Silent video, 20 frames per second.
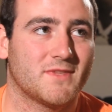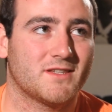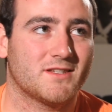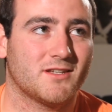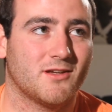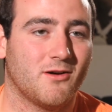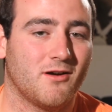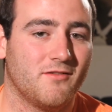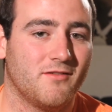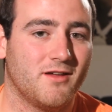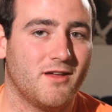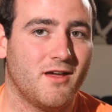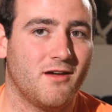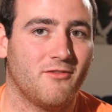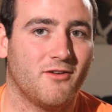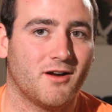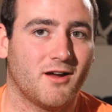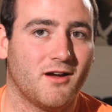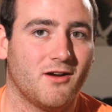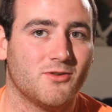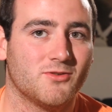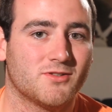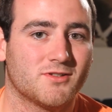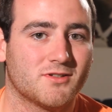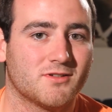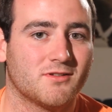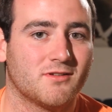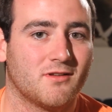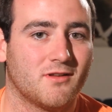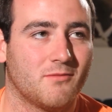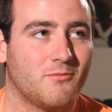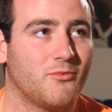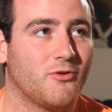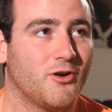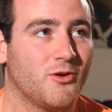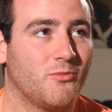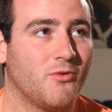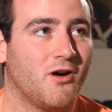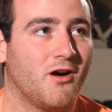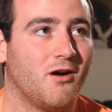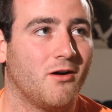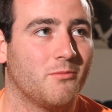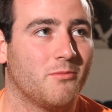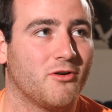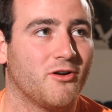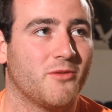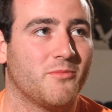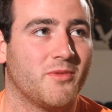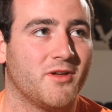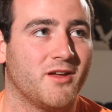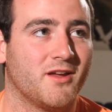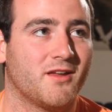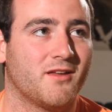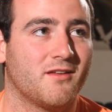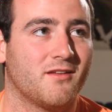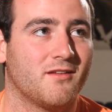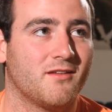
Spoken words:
So over here, everyone goes pretty wild, pretty big,